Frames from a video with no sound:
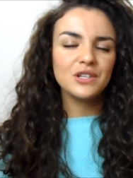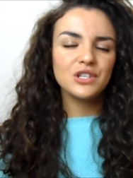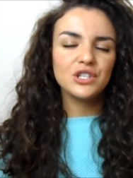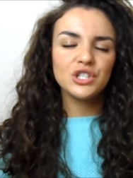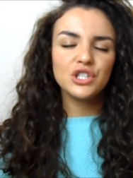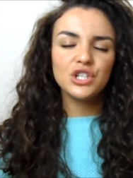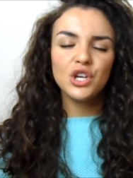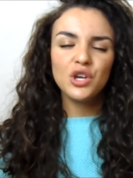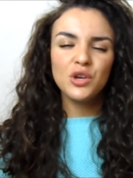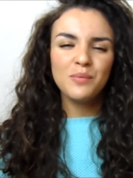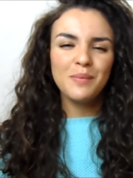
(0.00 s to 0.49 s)
They're
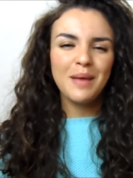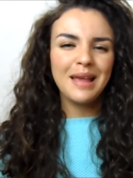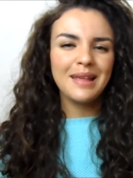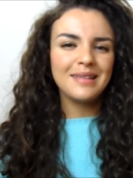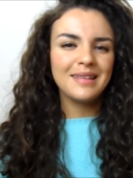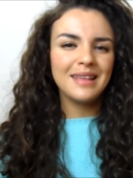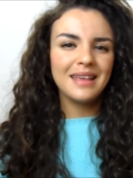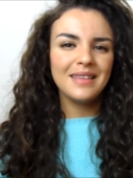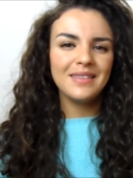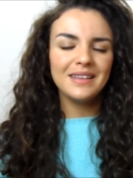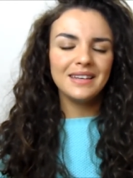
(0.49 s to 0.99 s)
just too
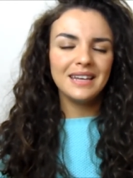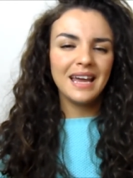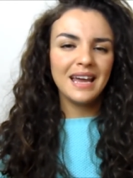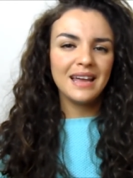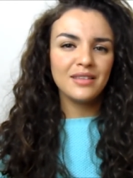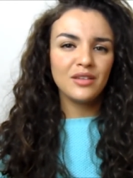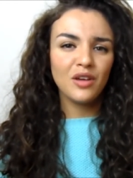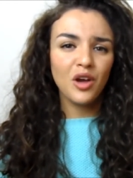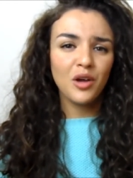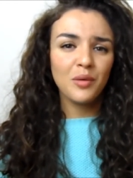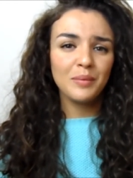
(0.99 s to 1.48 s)
messy in the
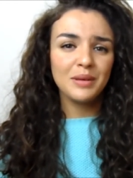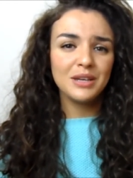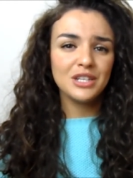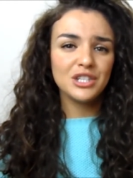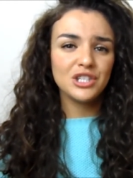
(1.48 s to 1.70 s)
daytime,